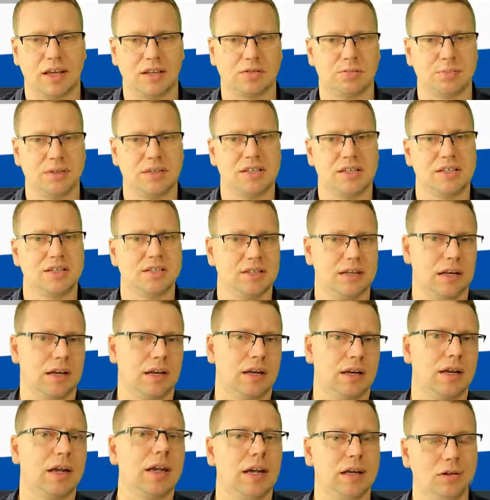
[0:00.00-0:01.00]
has been
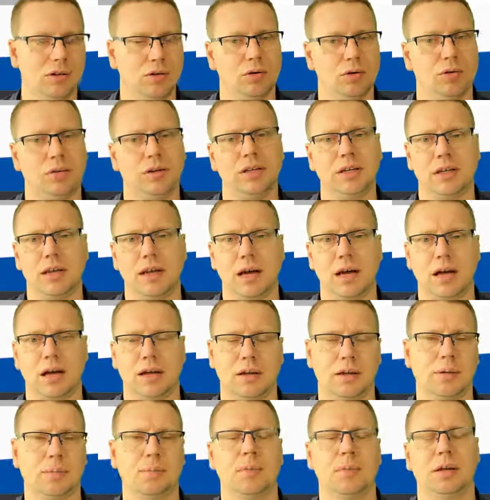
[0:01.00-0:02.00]
sent in your
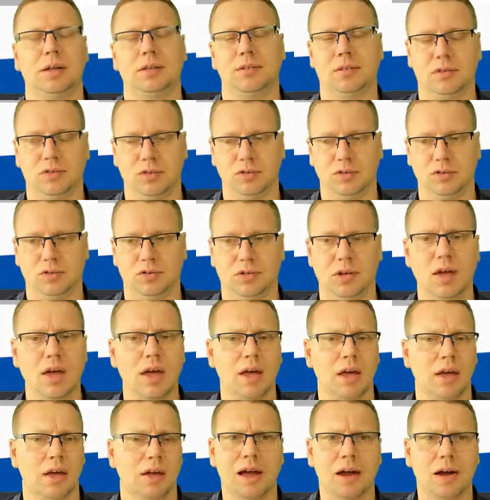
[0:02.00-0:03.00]
EDI messages.
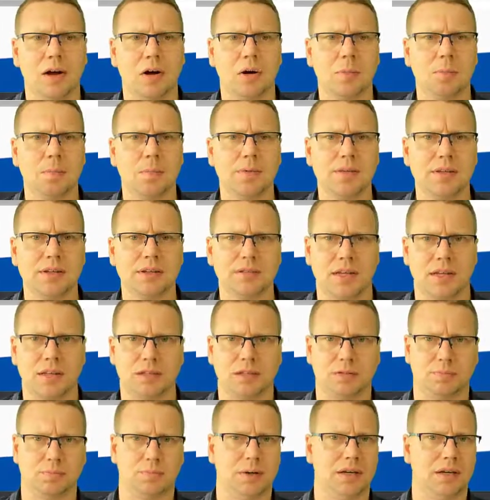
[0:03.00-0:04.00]
I hope this
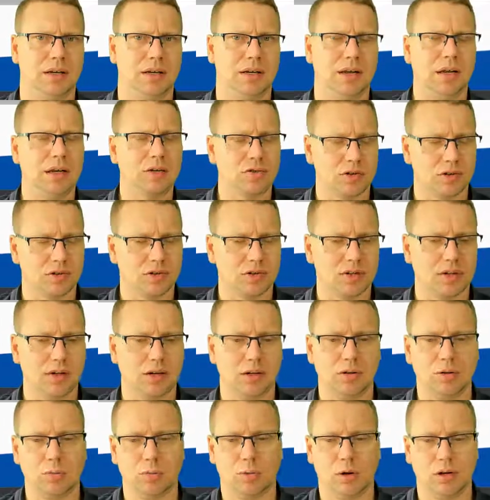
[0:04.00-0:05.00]
has been
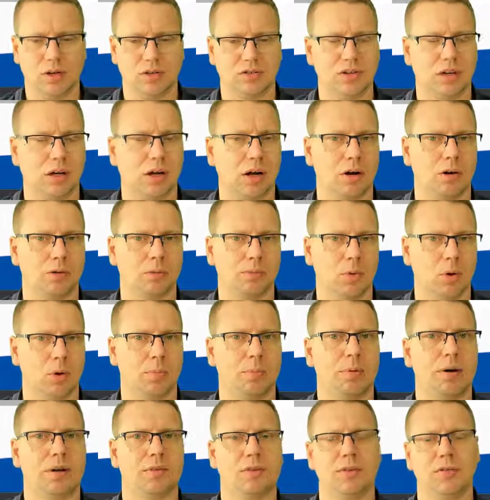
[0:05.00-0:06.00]
interesting. You want to check out
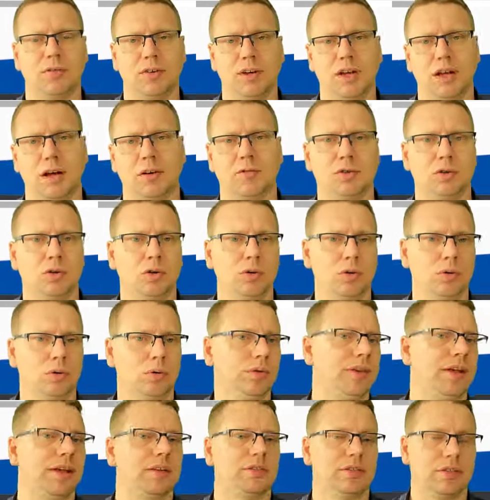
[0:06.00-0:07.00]
more about the Figaf
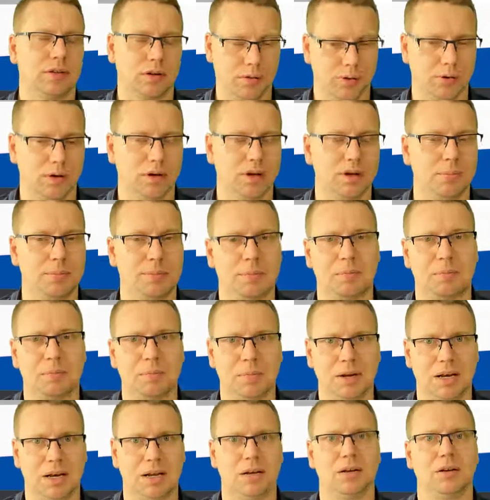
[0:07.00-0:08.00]
tool, there's a
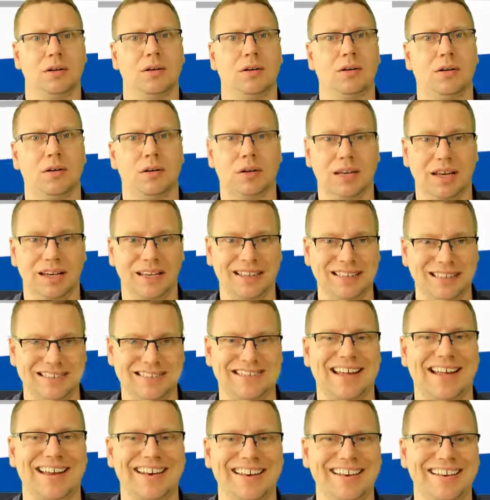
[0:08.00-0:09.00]
30-minute getting
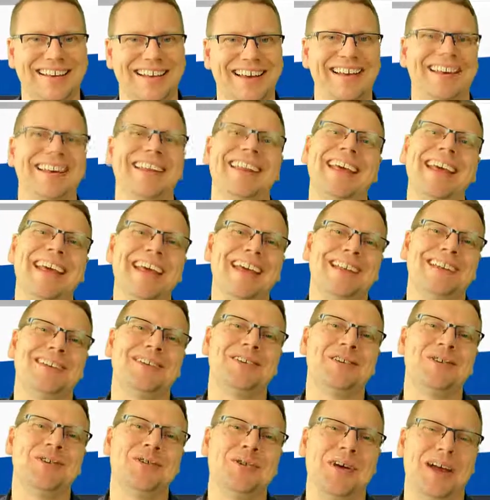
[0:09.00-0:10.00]
started guide
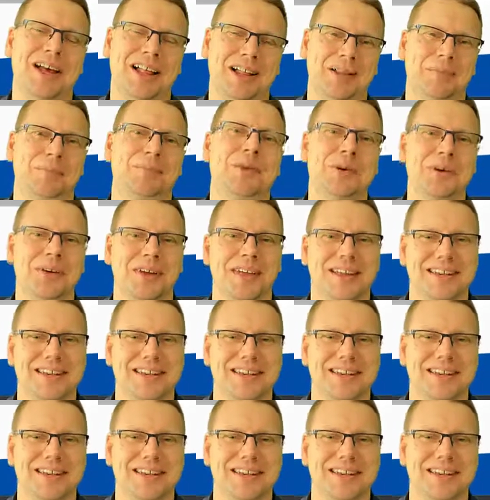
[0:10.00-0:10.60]
to help you